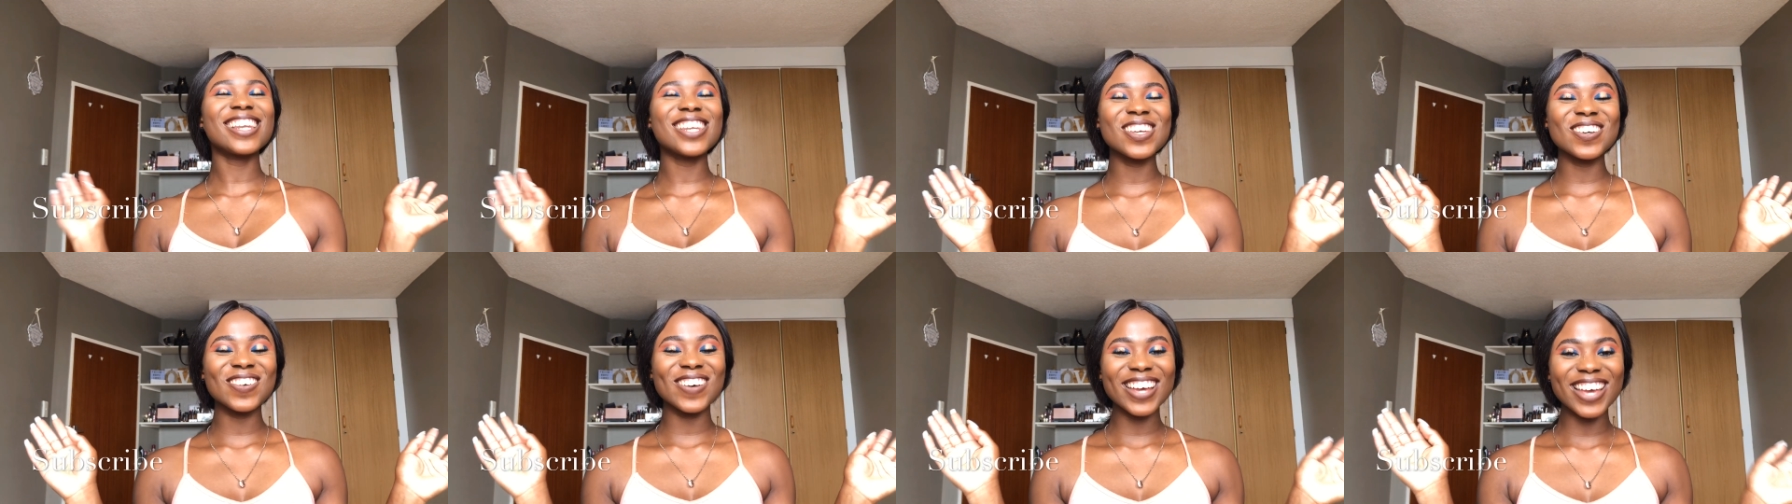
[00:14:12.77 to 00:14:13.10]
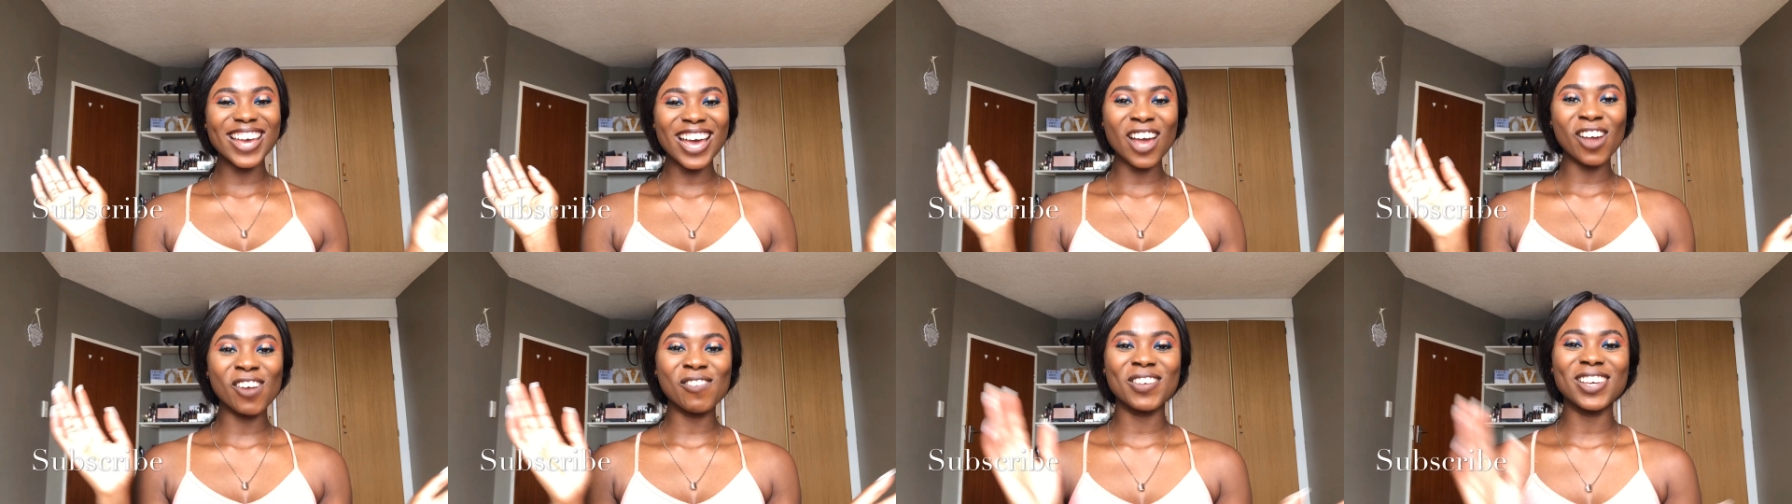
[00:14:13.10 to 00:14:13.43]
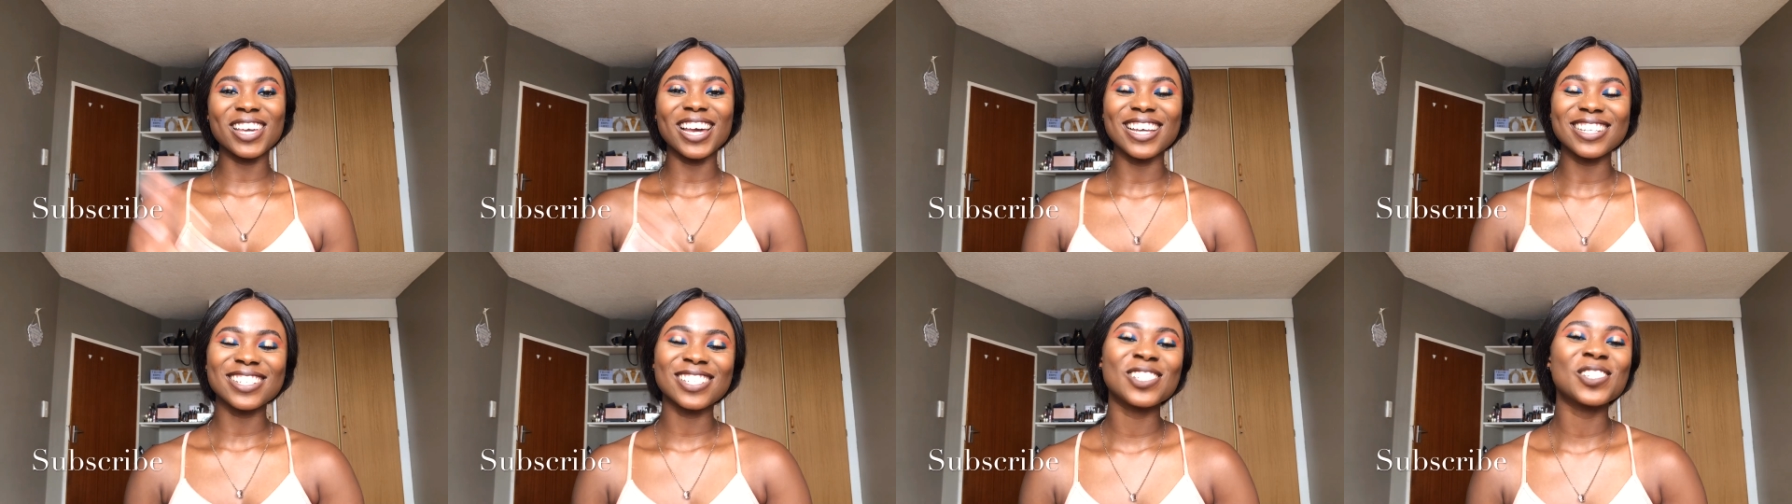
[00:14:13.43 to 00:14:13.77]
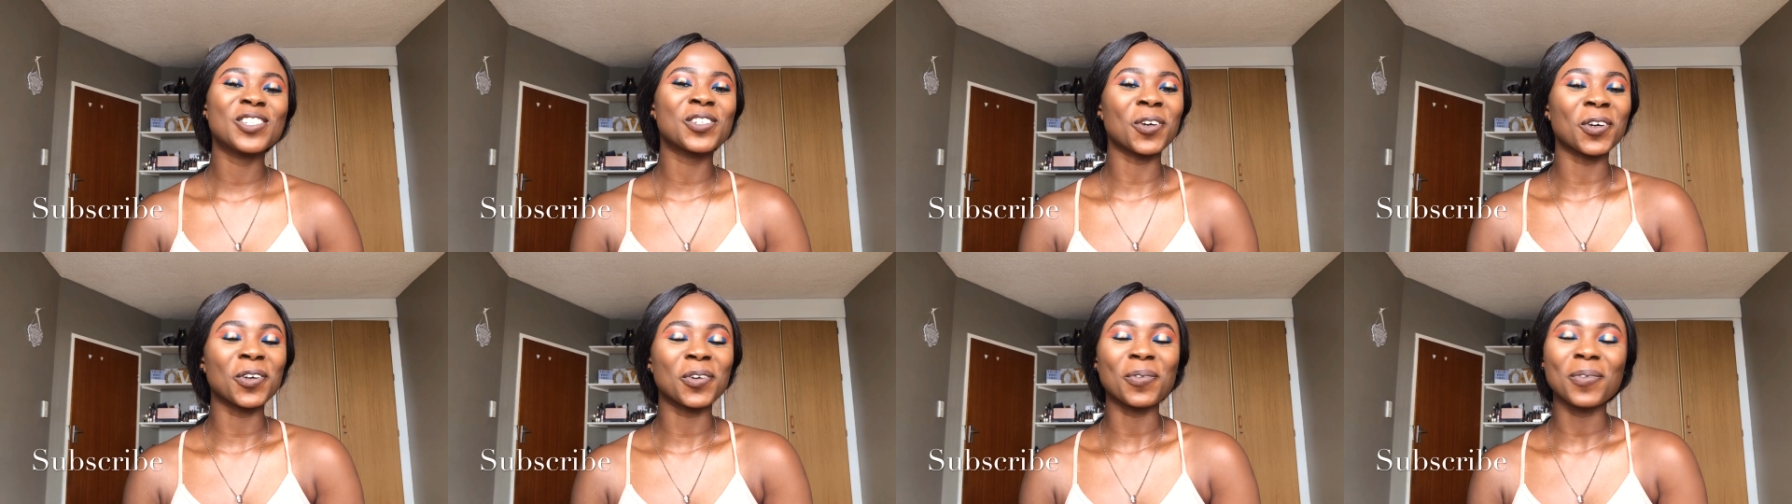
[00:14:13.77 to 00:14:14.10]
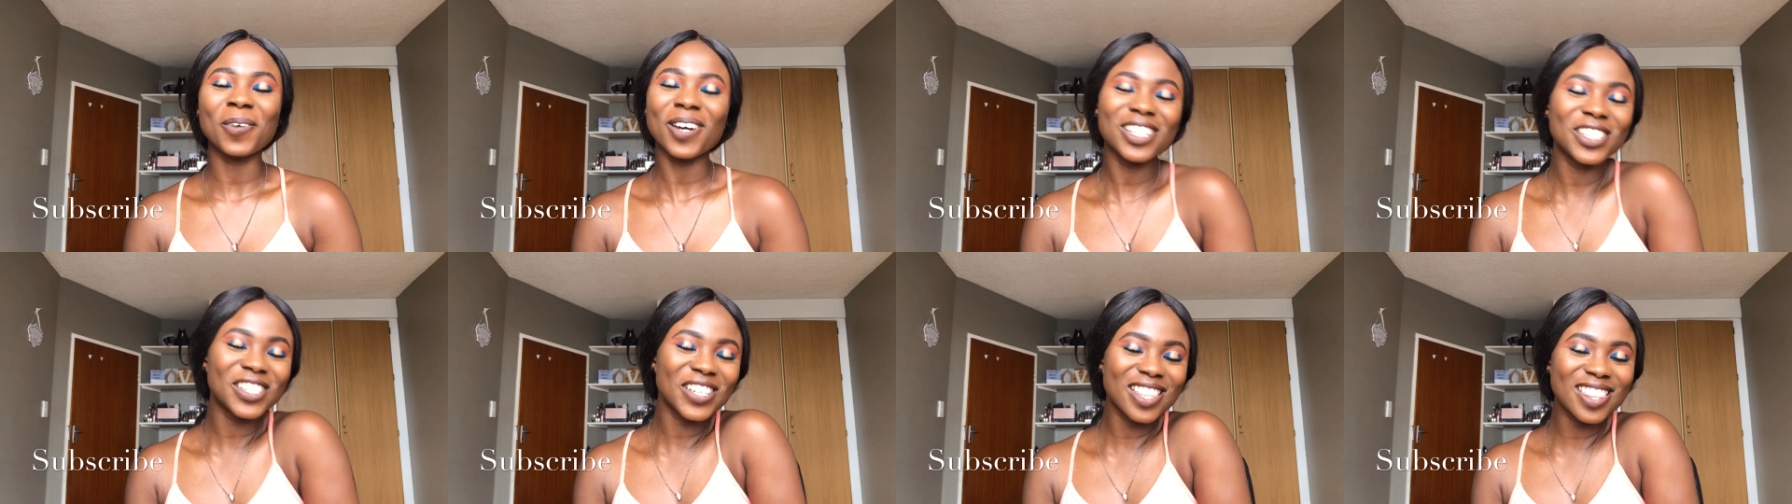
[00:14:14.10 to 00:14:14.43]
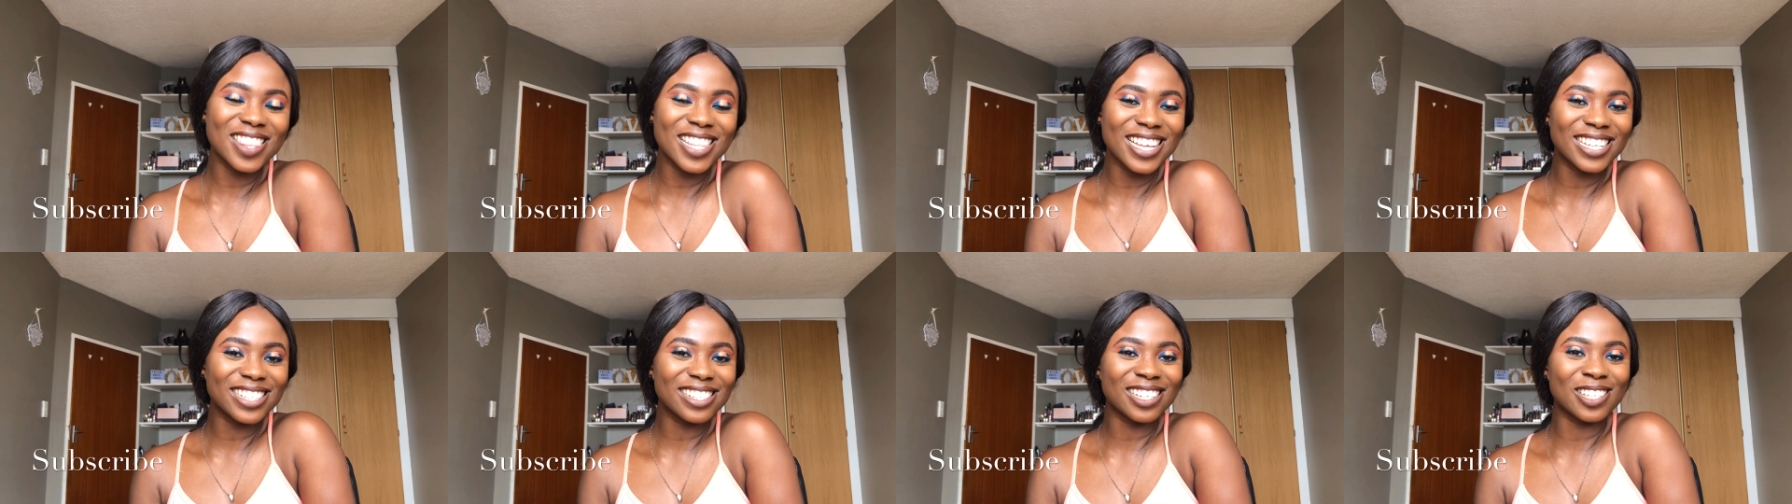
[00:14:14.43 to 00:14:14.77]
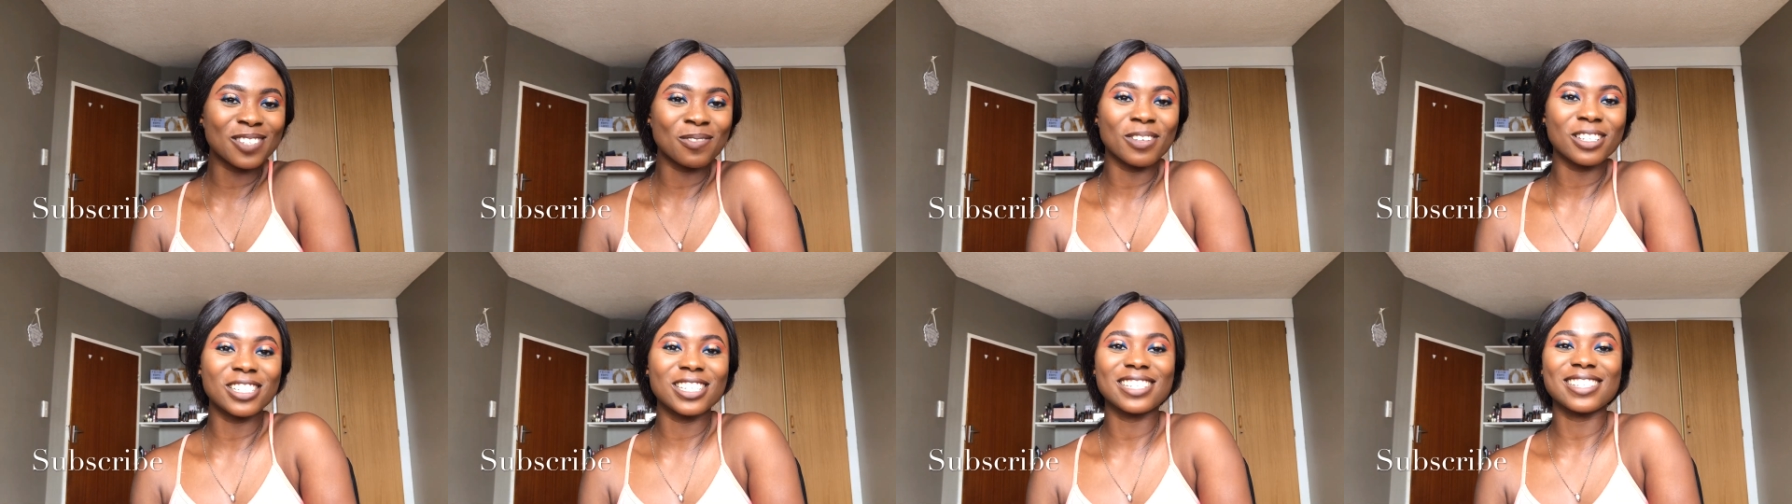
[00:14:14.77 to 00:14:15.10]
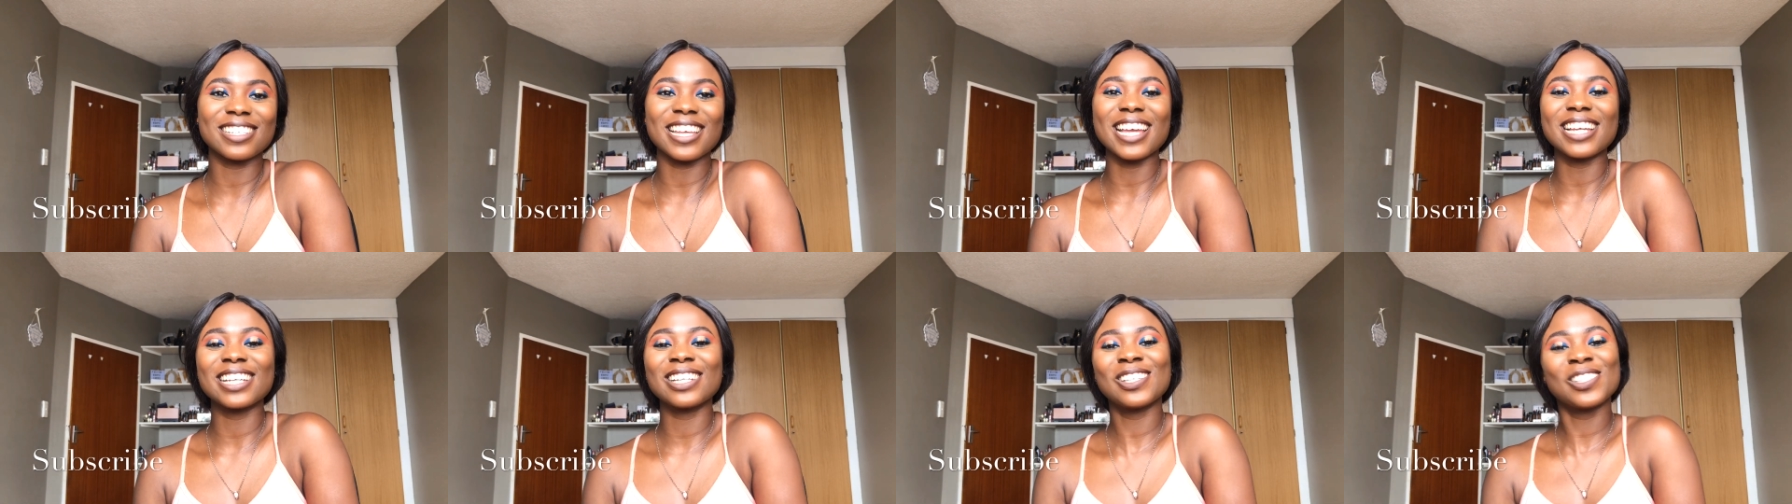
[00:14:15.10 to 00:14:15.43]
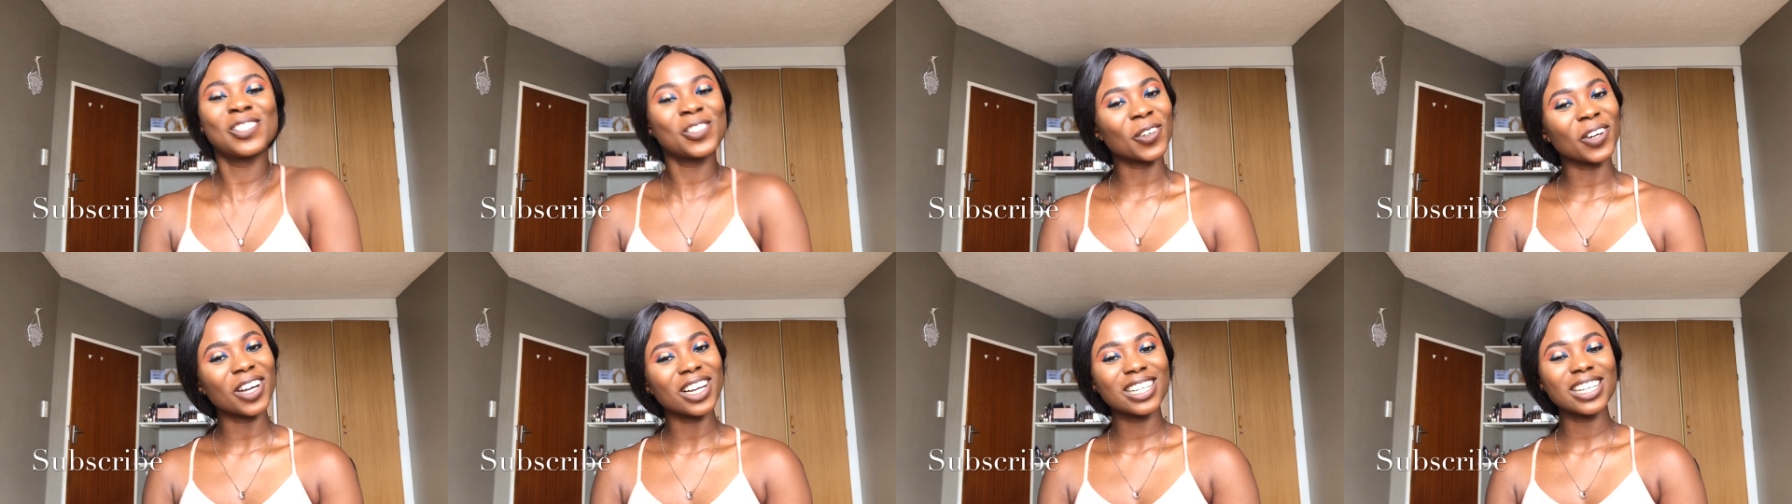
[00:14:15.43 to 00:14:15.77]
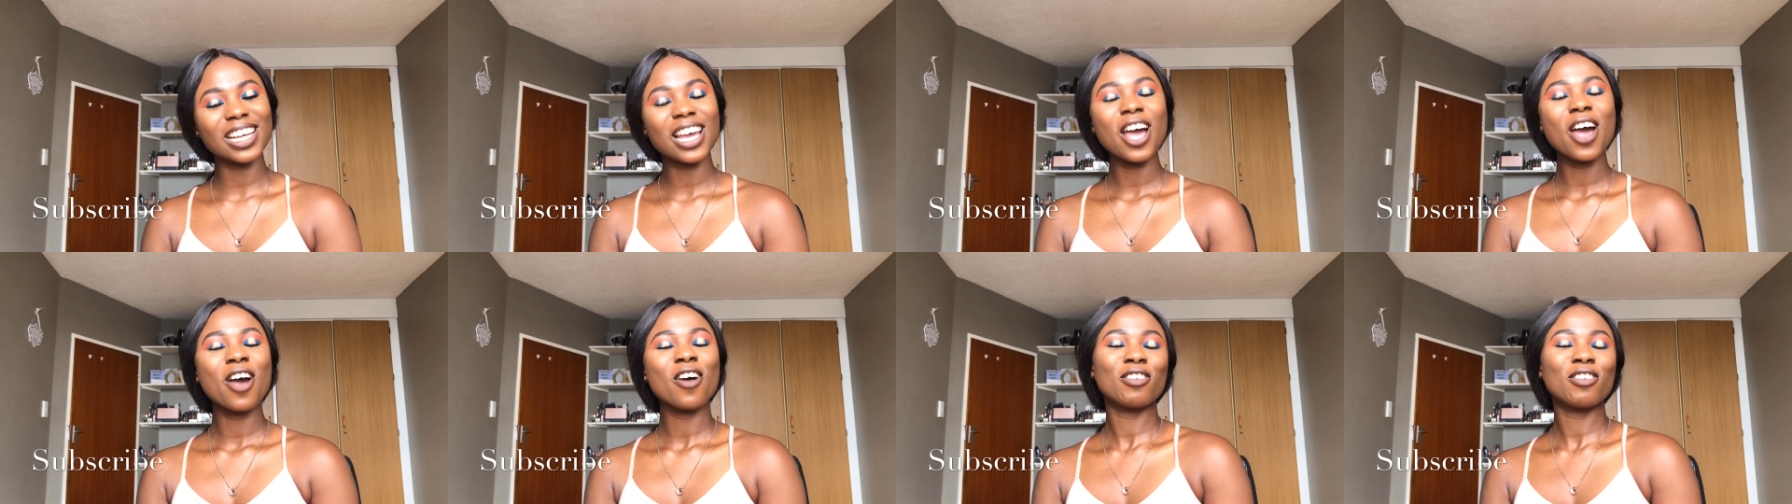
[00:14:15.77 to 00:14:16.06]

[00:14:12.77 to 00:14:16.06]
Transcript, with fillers: anyway, I hope you guys enjoyed watching this as much as I enjoyed